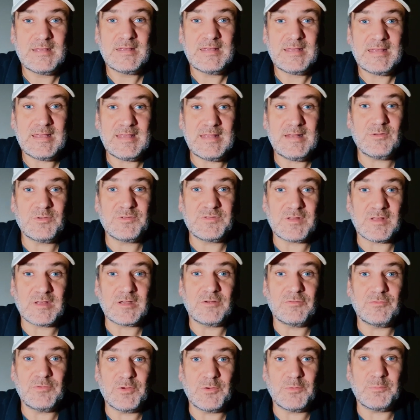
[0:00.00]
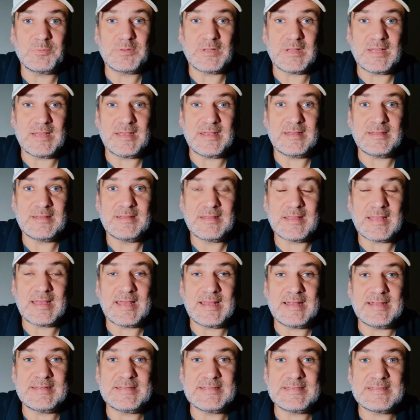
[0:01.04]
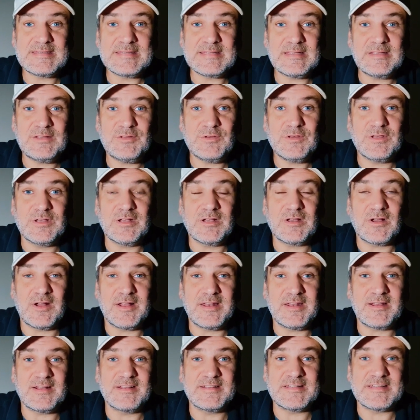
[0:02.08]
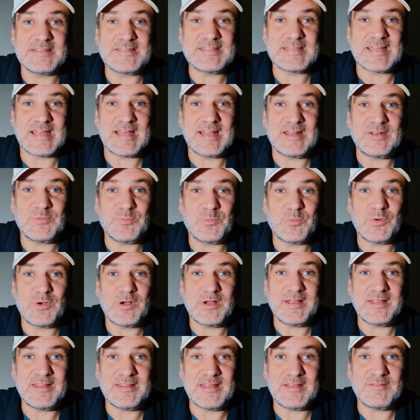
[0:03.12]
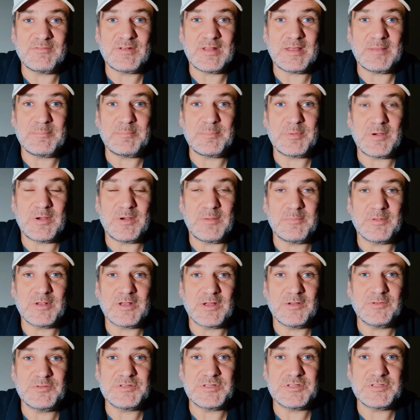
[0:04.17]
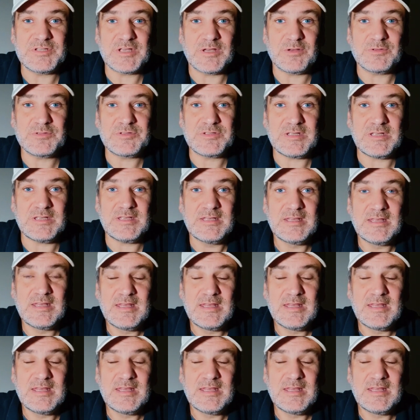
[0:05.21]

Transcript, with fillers: he looks like a real player, and you can kind of understand why they've let Palmer go to Chelsea.